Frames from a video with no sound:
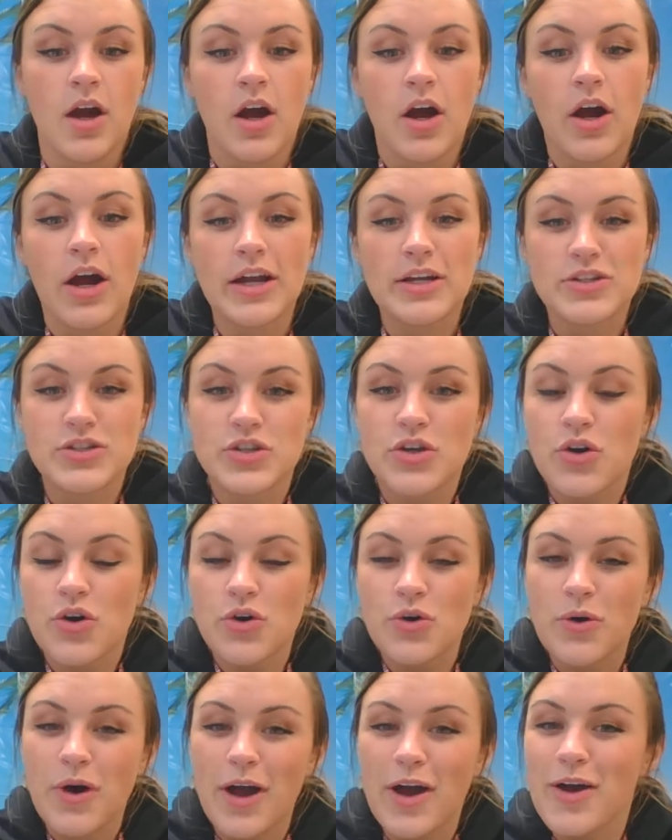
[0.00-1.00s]
All right,
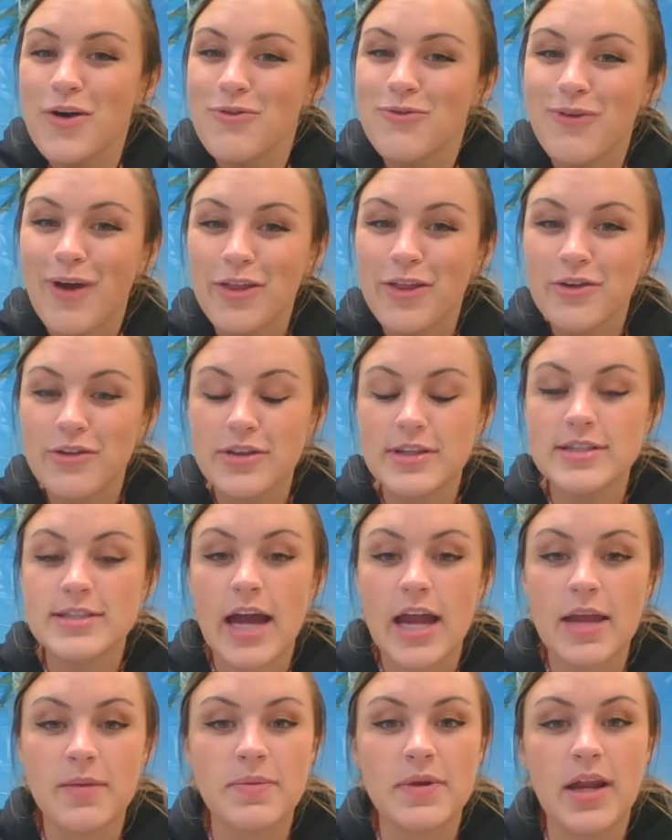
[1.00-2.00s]
so rather than
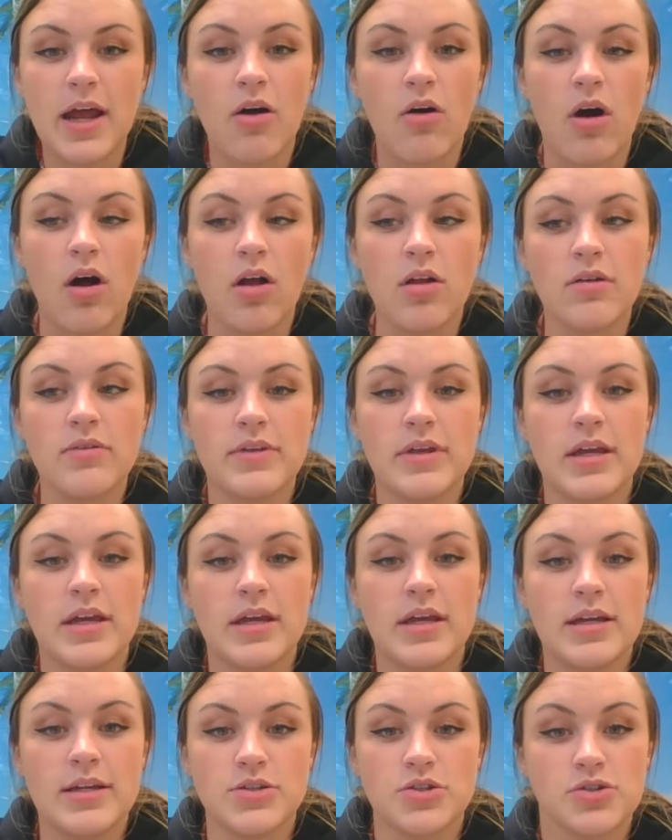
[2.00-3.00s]
typing out all of
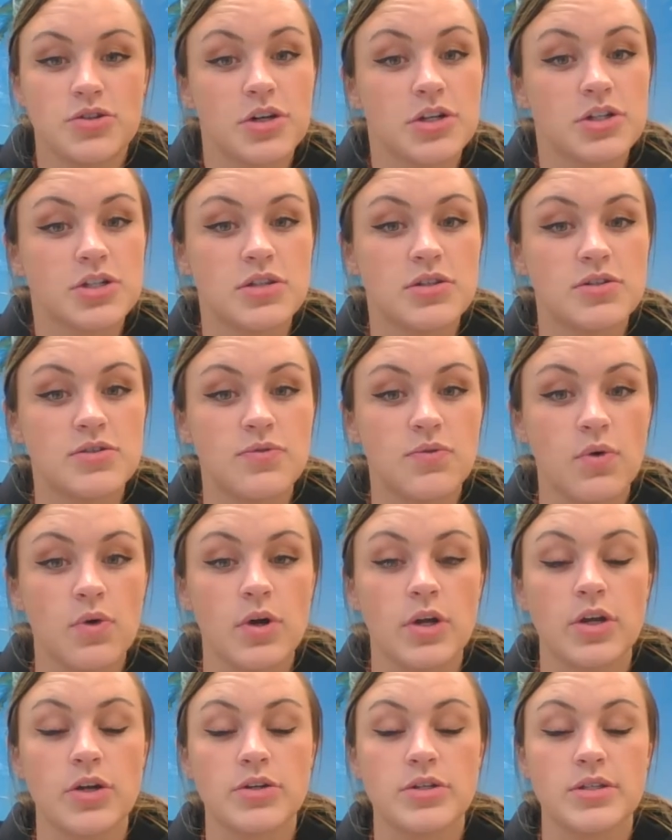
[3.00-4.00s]
the instructions for
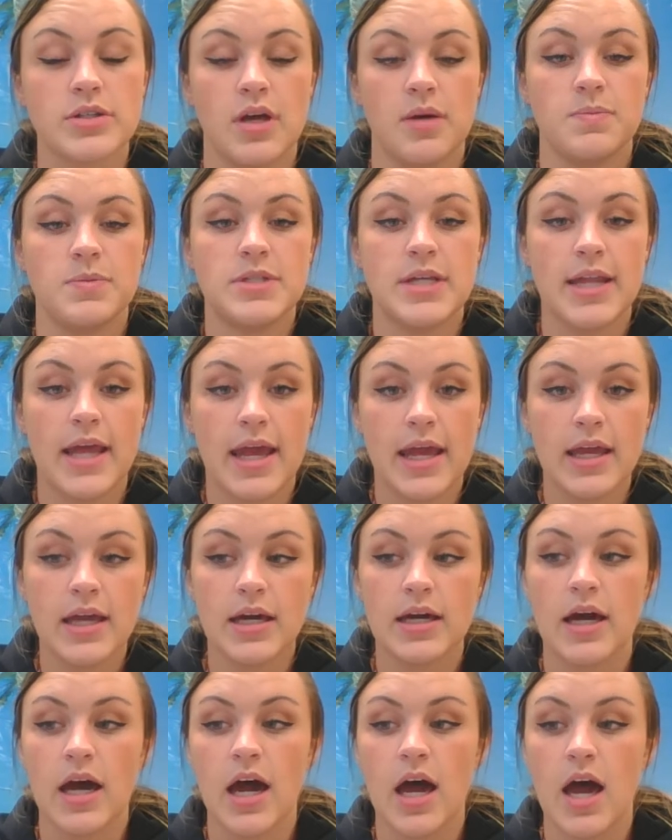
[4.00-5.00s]
your sub today,
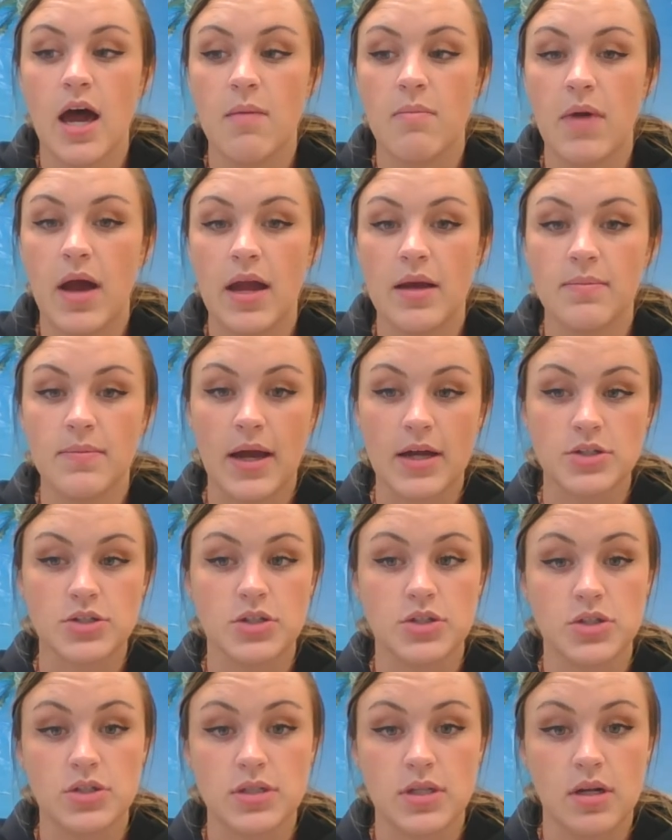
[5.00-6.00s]
I'm
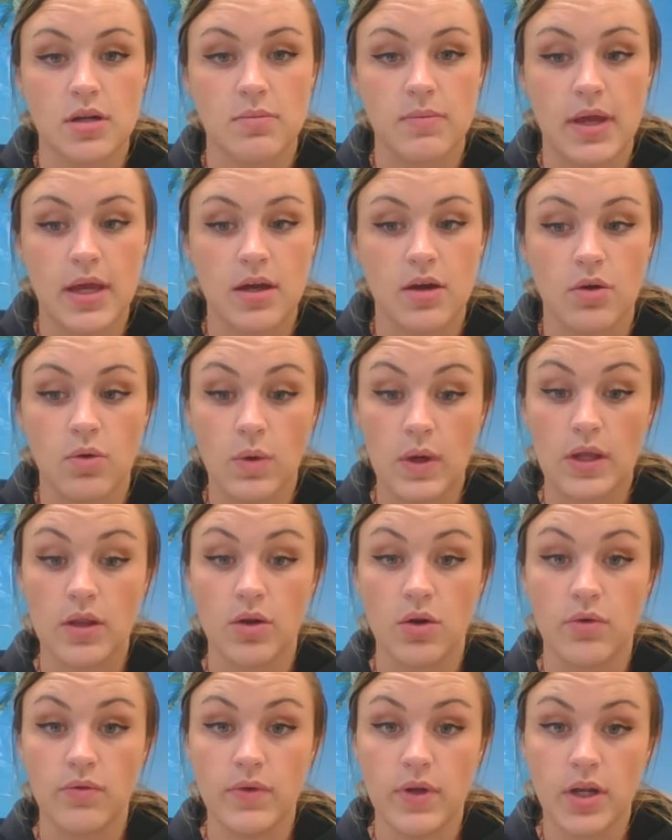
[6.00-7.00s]
actually just going to make a quick
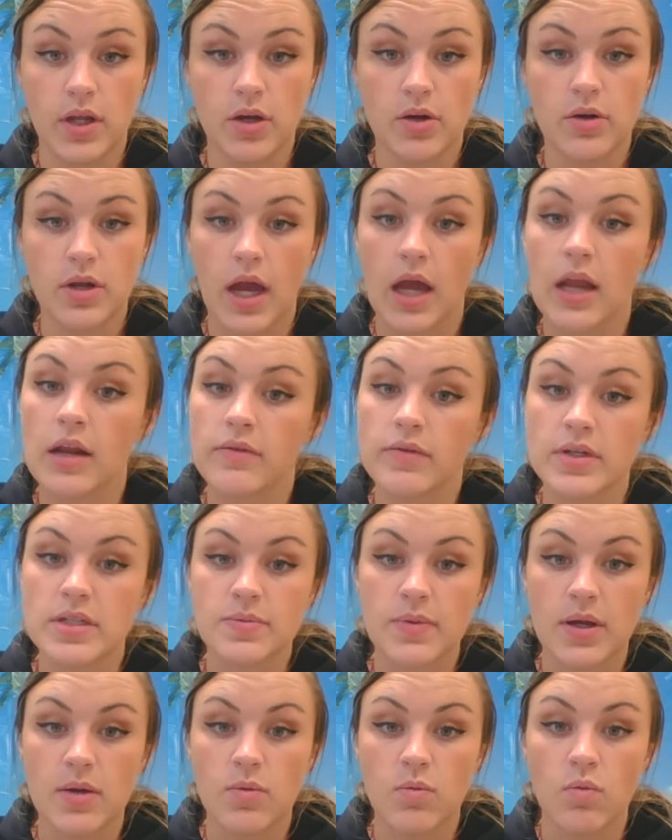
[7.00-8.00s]
little video to kind of
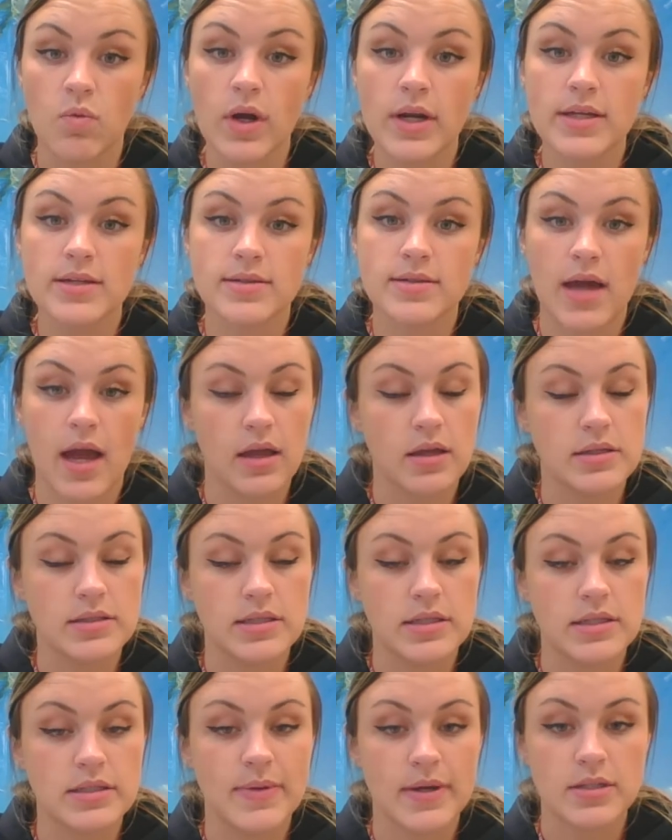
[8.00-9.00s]
explain what exactly
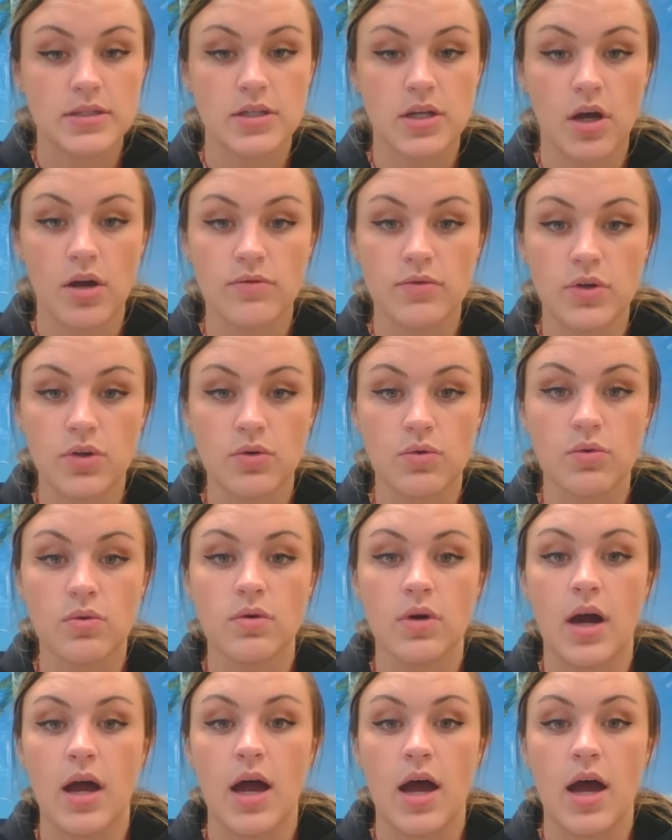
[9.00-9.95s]
is expected of you